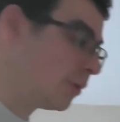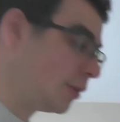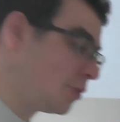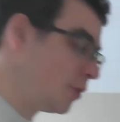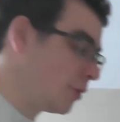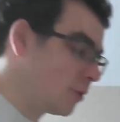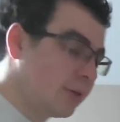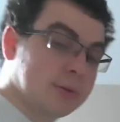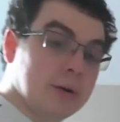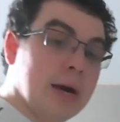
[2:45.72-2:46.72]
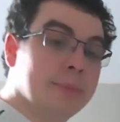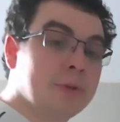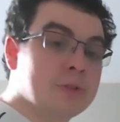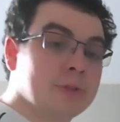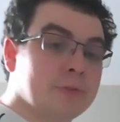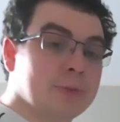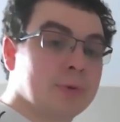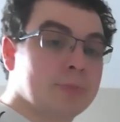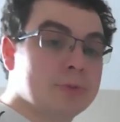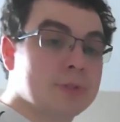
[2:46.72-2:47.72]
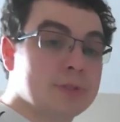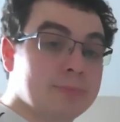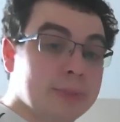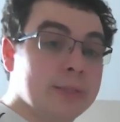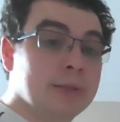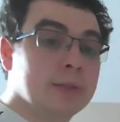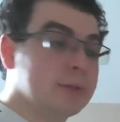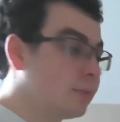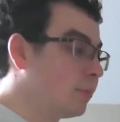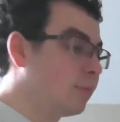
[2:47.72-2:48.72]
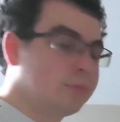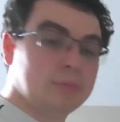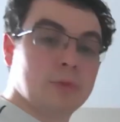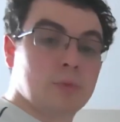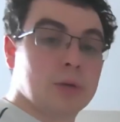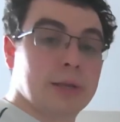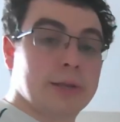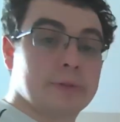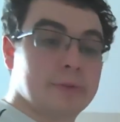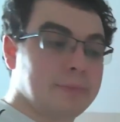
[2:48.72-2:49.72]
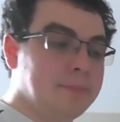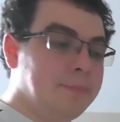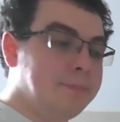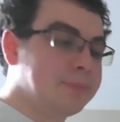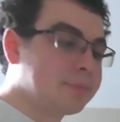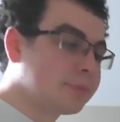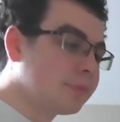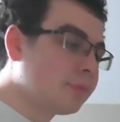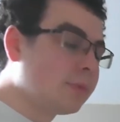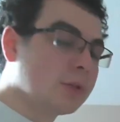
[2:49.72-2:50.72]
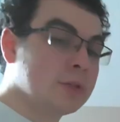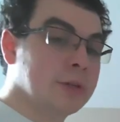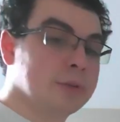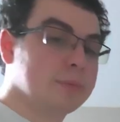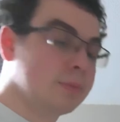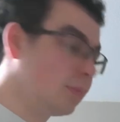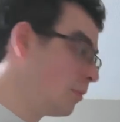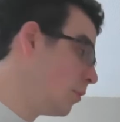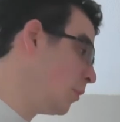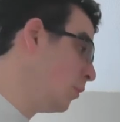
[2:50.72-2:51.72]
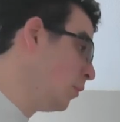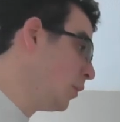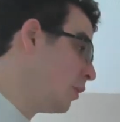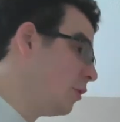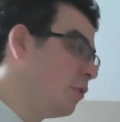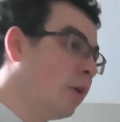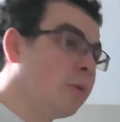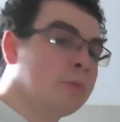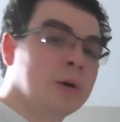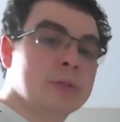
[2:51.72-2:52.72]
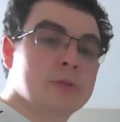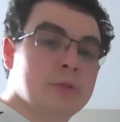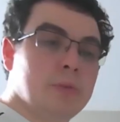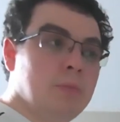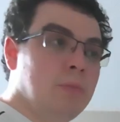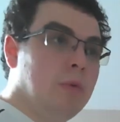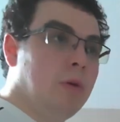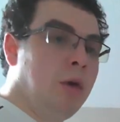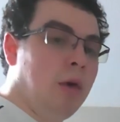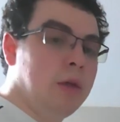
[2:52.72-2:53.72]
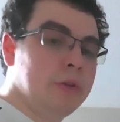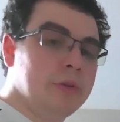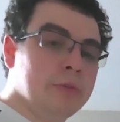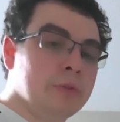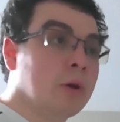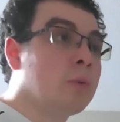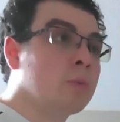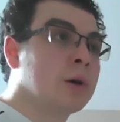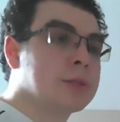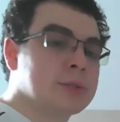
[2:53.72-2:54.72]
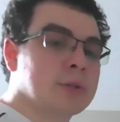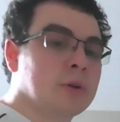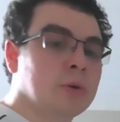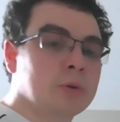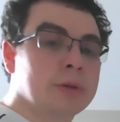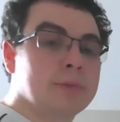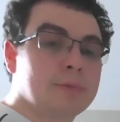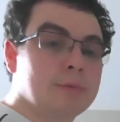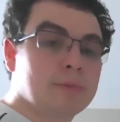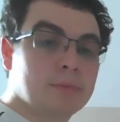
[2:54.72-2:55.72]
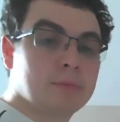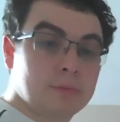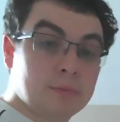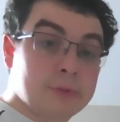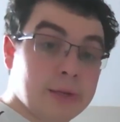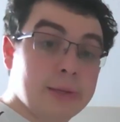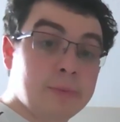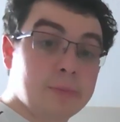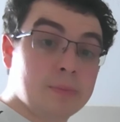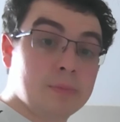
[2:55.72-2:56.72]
want to let you know. So I'm using, for the purposes of me, one hand. Yeah. You don't want to hold it tight.